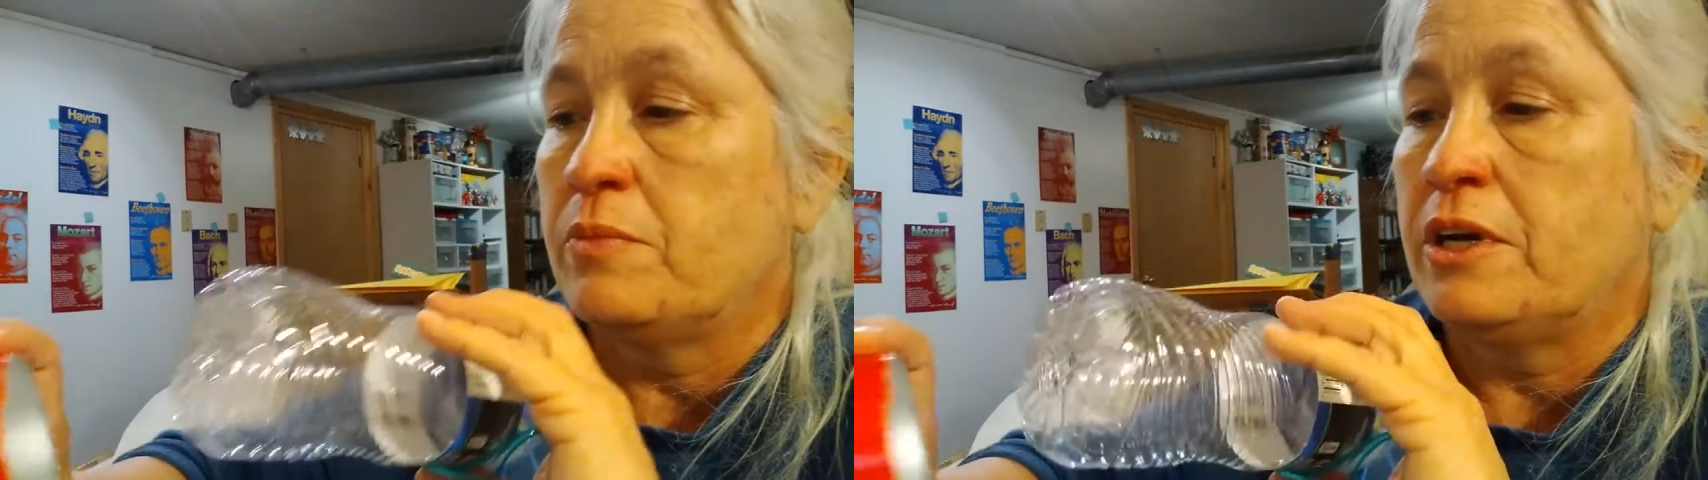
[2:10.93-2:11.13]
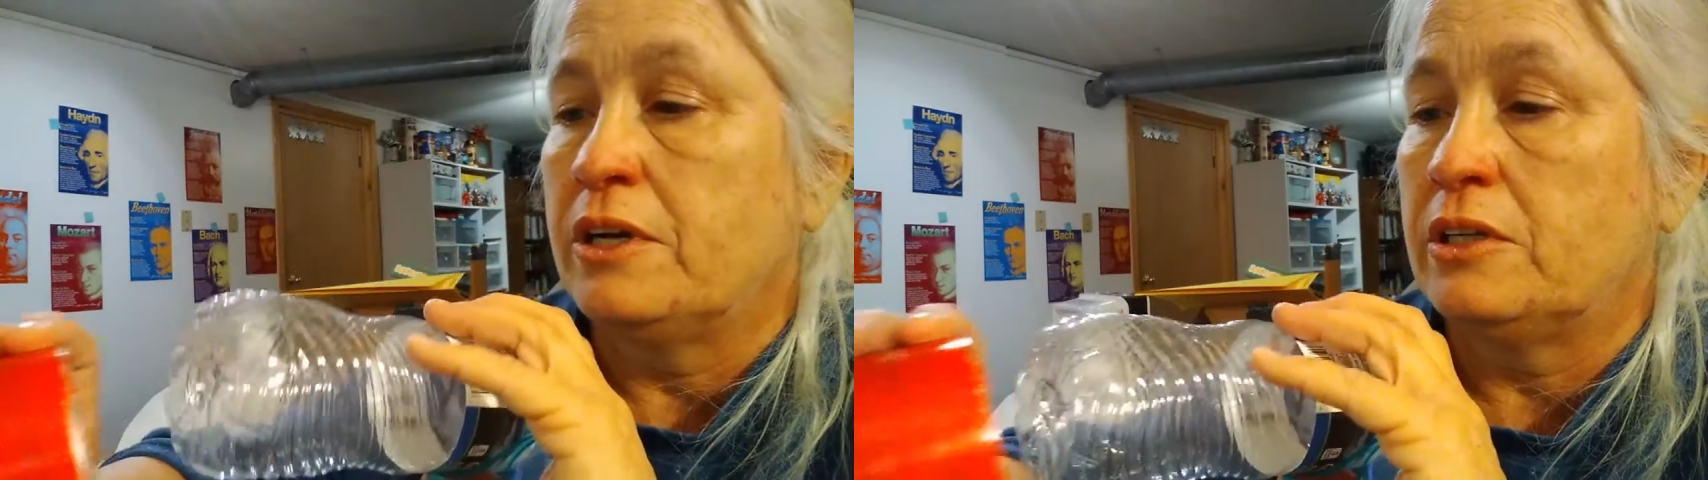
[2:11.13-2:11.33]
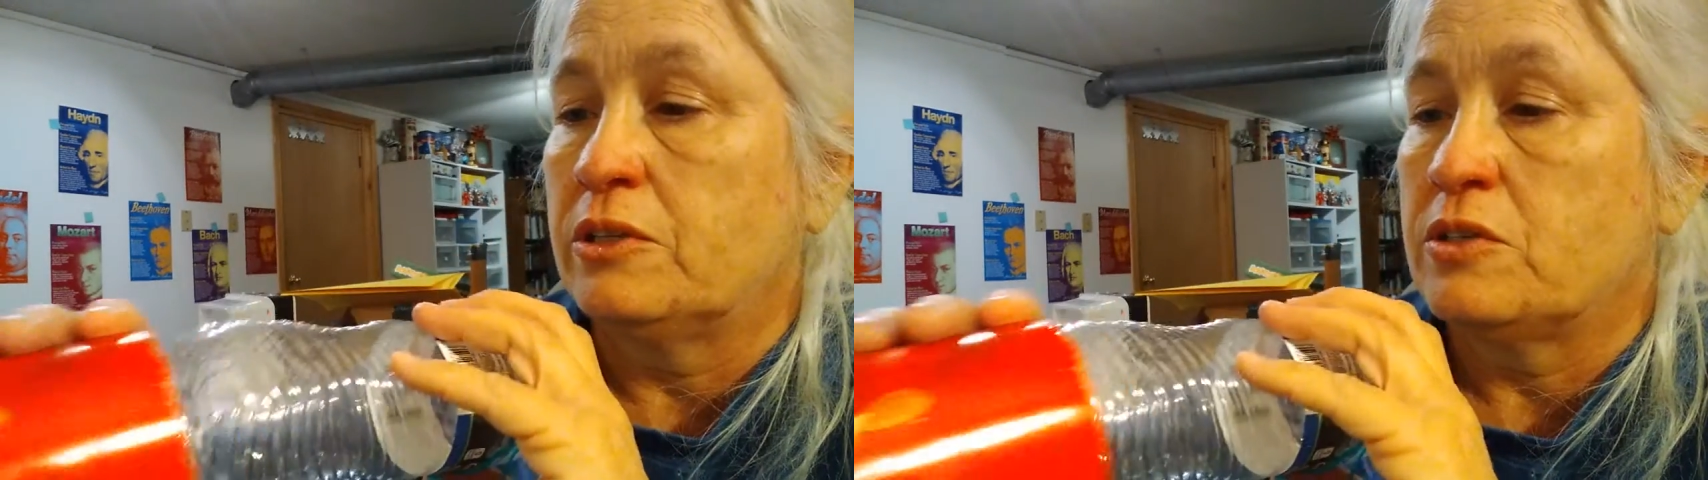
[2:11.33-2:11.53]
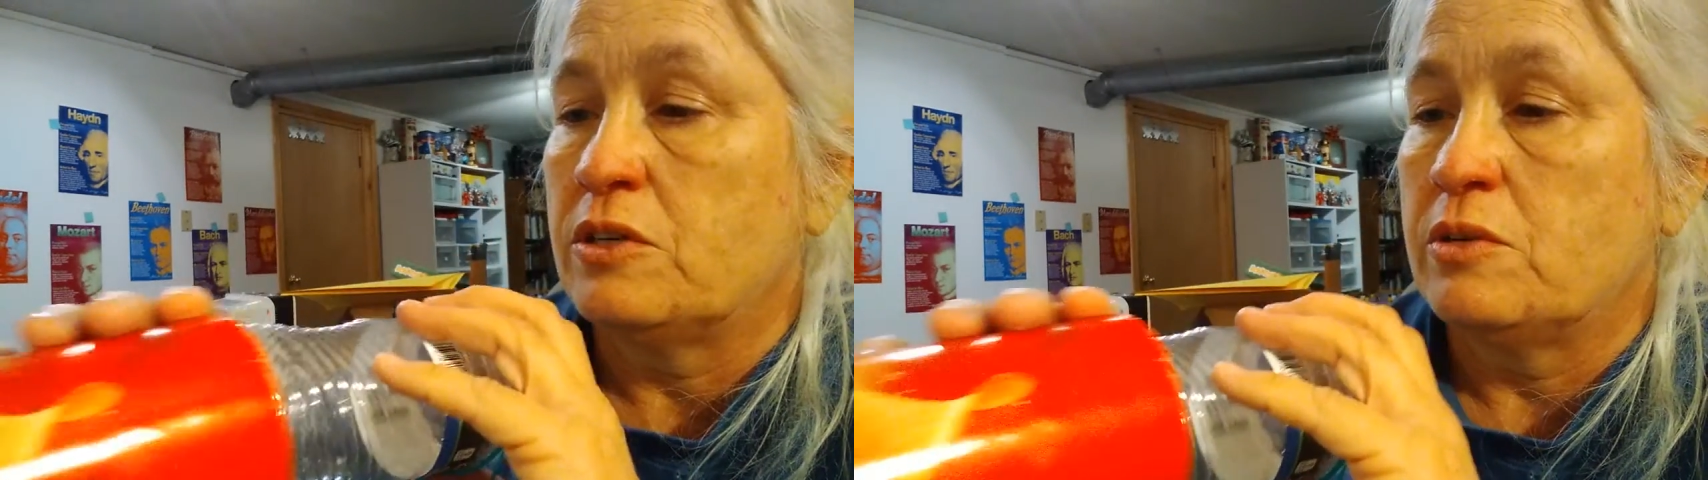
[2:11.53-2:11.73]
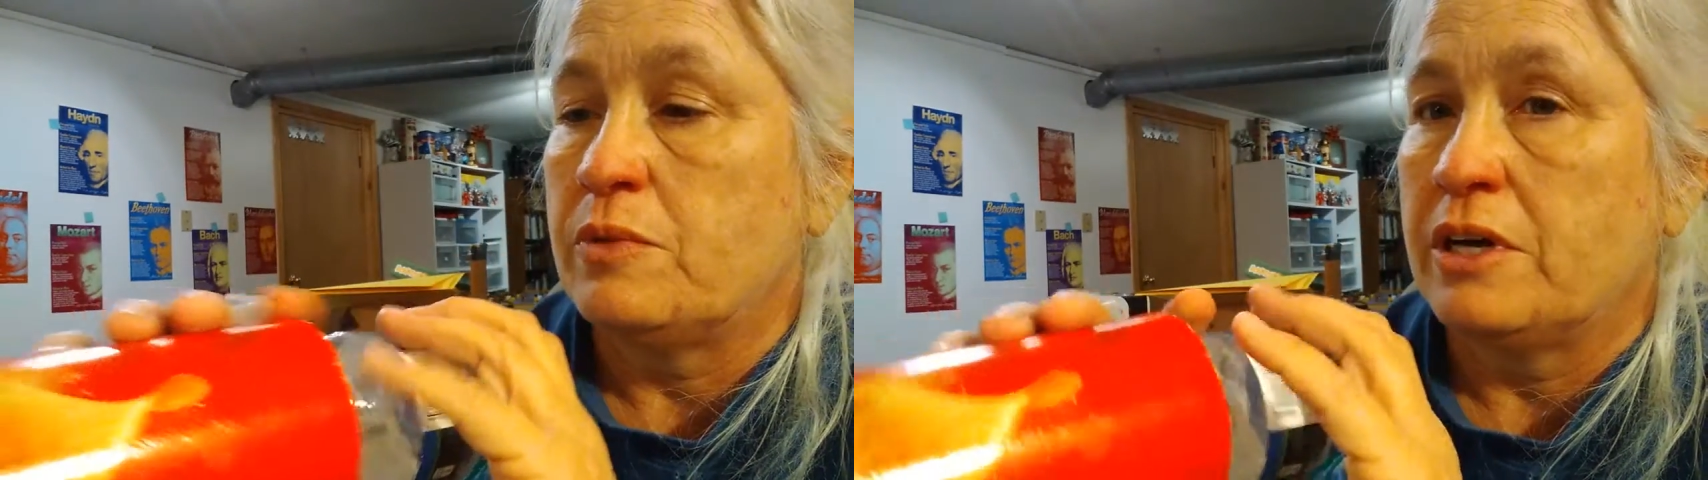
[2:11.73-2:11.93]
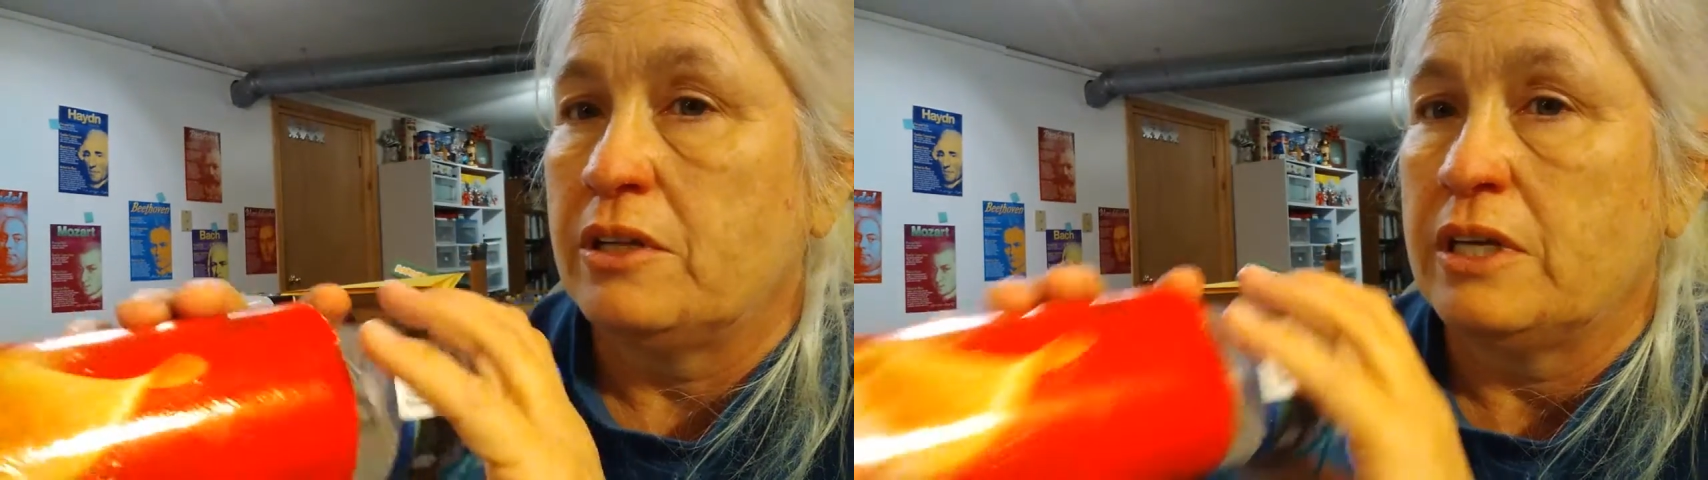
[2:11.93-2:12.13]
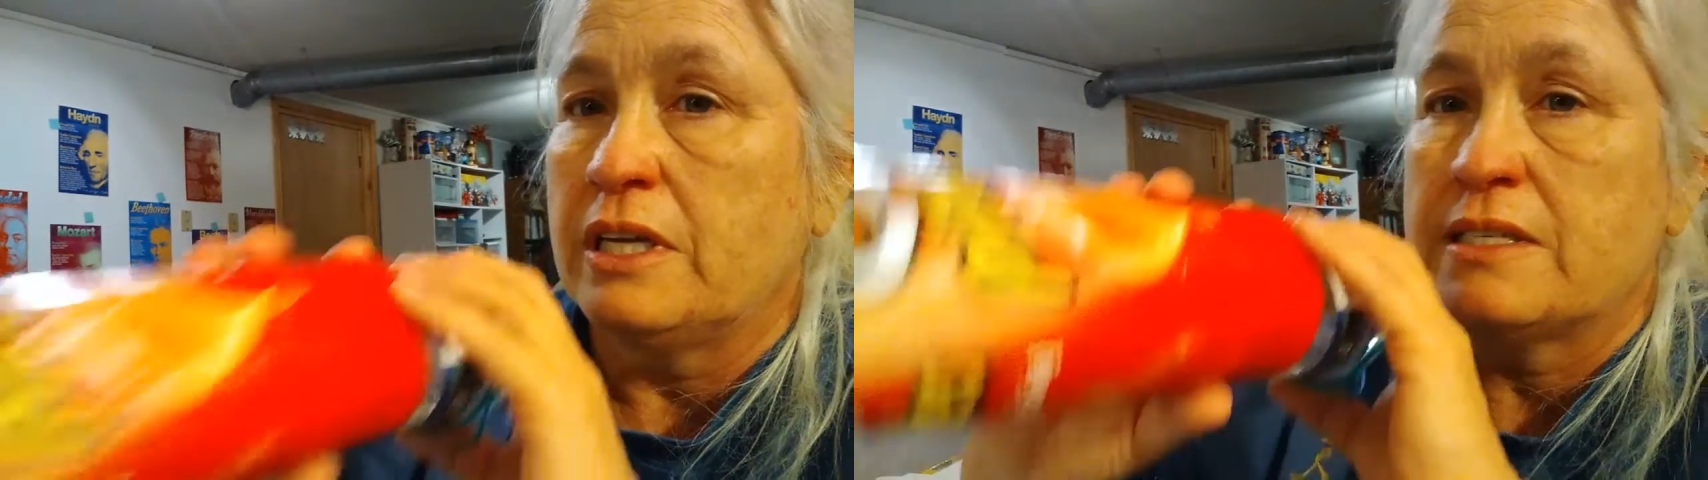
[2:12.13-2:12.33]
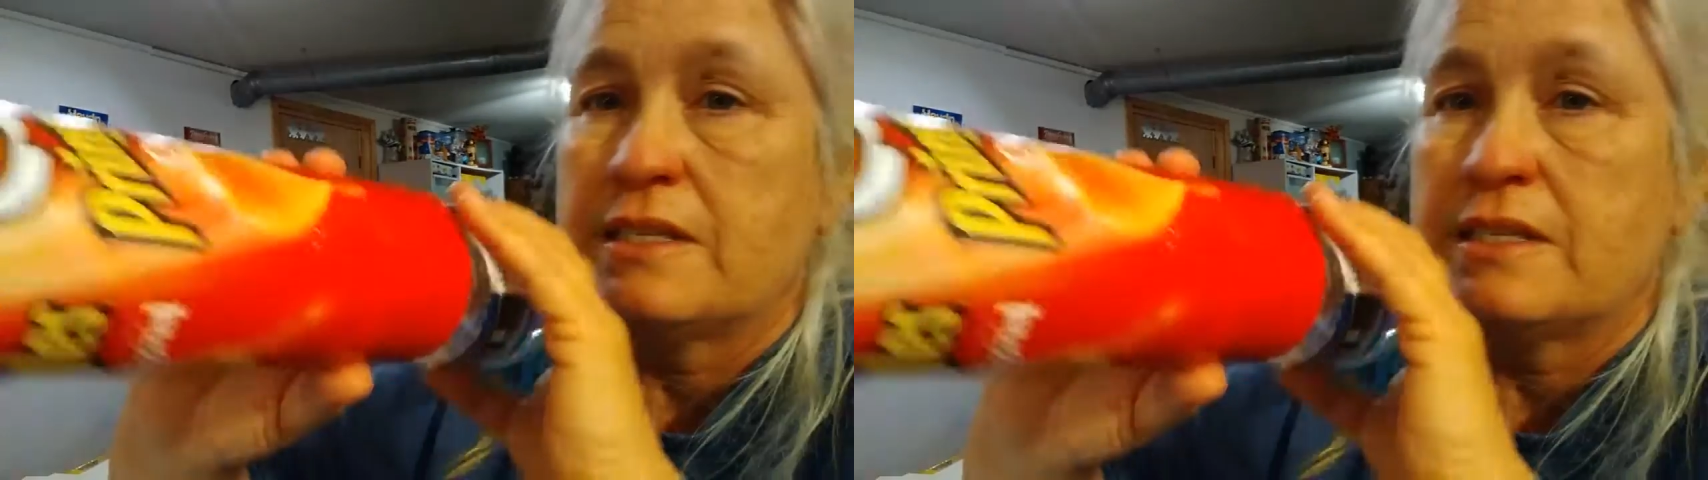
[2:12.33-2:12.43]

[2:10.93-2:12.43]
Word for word: bottle or soda bottle and